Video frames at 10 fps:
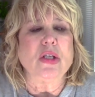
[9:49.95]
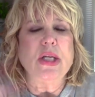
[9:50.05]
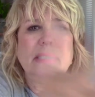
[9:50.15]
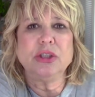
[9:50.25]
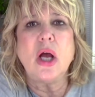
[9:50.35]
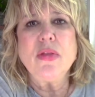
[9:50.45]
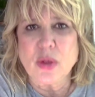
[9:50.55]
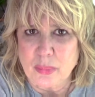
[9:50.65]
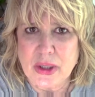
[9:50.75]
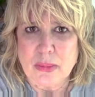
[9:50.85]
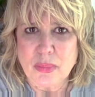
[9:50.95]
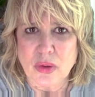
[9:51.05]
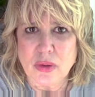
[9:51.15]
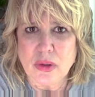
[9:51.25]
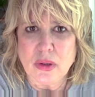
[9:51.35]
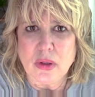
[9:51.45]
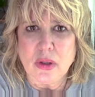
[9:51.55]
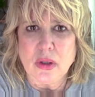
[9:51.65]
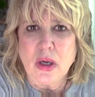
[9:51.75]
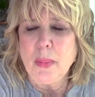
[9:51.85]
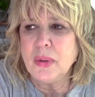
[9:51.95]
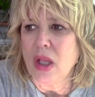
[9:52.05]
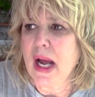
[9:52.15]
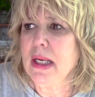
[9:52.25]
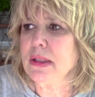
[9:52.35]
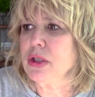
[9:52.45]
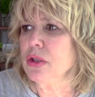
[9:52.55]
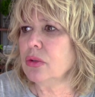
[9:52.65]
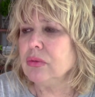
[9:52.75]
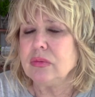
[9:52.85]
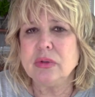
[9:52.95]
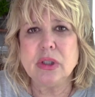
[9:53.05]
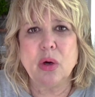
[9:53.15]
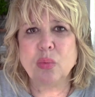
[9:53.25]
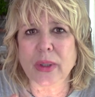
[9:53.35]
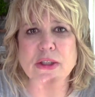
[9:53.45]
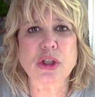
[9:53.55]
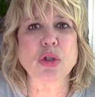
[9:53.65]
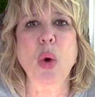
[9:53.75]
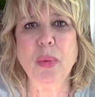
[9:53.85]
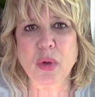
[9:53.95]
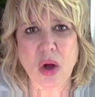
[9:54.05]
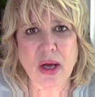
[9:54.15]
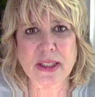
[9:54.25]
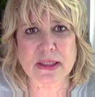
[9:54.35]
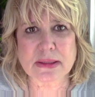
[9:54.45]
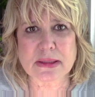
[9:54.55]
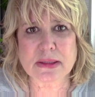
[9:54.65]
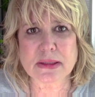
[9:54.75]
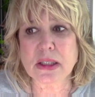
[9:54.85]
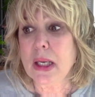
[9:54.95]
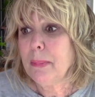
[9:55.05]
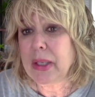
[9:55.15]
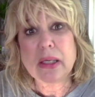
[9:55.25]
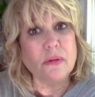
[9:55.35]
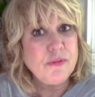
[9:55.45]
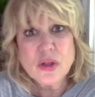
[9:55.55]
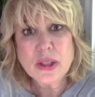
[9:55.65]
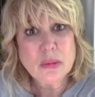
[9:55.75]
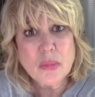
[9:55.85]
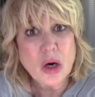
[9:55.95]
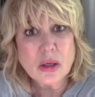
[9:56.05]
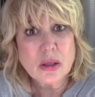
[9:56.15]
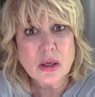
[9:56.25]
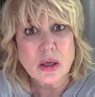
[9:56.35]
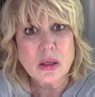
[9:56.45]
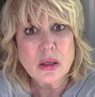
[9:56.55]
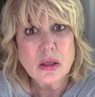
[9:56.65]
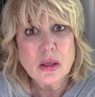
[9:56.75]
Teach other people. Apply it to, you know, reach global audiences. Be an affiliate marketer.